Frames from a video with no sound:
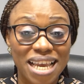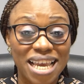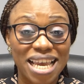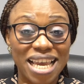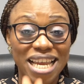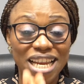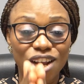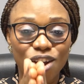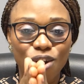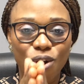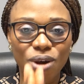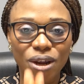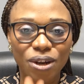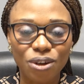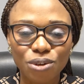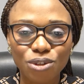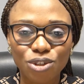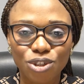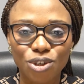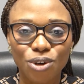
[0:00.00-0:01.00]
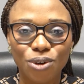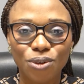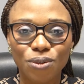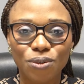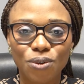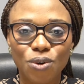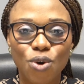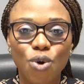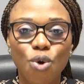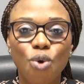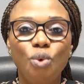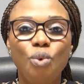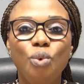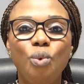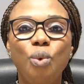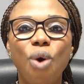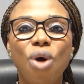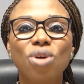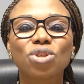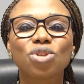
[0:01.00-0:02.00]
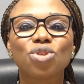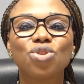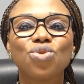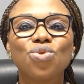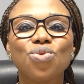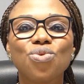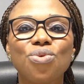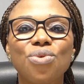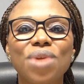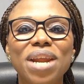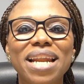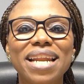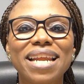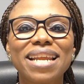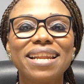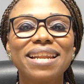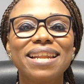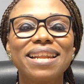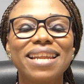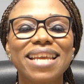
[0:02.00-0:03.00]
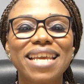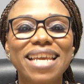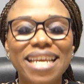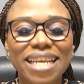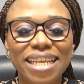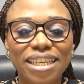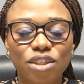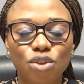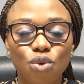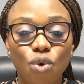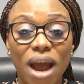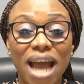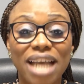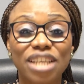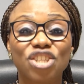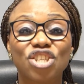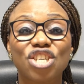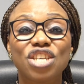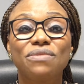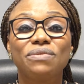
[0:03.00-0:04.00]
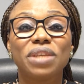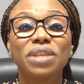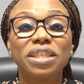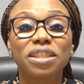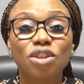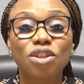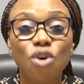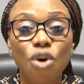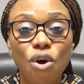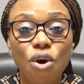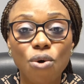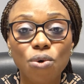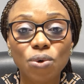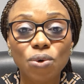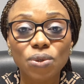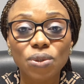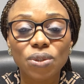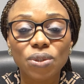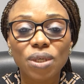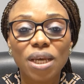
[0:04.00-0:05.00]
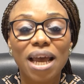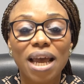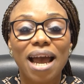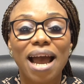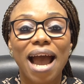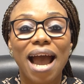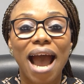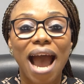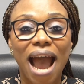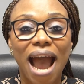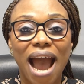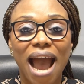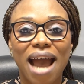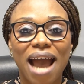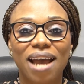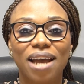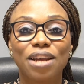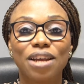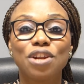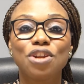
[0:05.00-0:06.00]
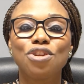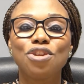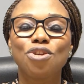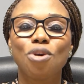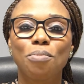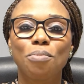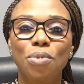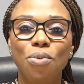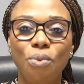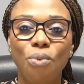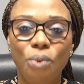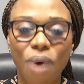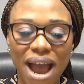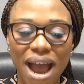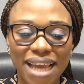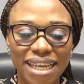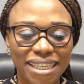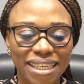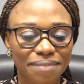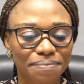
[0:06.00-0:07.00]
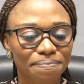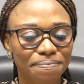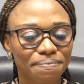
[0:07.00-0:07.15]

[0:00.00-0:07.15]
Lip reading: In conclusion, what you really need to achieve these goals are, number one,